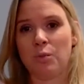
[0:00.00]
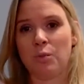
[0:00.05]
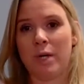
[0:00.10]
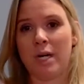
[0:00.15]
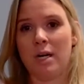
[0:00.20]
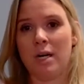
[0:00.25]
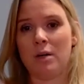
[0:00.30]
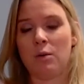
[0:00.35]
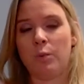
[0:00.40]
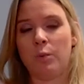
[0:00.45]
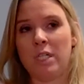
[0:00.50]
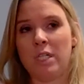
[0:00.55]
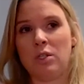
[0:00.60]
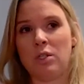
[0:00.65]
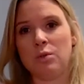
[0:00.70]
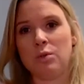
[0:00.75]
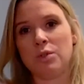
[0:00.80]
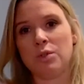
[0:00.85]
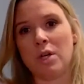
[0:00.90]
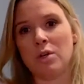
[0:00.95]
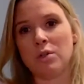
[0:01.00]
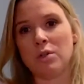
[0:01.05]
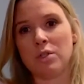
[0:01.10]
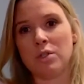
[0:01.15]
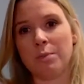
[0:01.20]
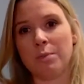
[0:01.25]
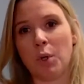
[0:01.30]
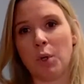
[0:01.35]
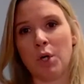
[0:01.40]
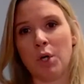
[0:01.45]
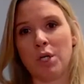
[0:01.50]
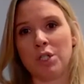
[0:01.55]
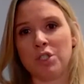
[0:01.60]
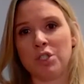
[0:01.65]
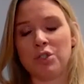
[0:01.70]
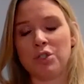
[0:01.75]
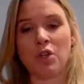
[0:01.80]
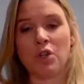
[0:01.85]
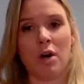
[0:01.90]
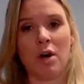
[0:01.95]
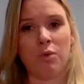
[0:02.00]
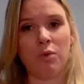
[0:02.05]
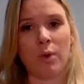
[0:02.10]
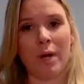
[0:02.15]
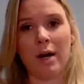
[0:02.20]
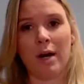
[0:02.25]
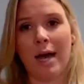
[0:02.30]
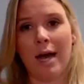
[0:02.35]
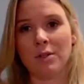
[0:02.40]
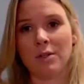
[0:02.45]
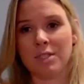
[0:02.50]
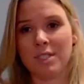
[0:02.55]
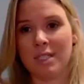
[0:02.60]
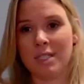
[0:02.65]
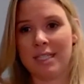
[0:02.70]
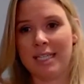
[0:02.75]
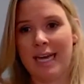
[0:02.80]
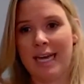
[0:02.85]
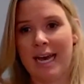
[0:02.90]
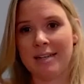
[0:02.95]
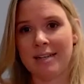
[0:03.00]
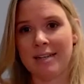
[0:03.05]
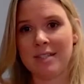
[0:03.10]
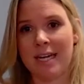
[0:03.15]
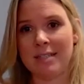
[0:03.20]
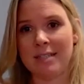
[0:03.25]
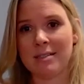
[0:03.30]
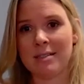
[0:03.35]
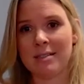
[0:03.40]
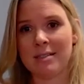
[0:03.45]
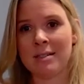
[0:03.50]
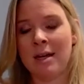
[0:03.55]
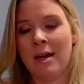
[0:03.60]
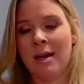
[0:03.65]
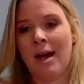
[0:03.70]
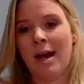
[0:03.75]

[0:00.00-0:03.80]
where we use those to push software out to the assets,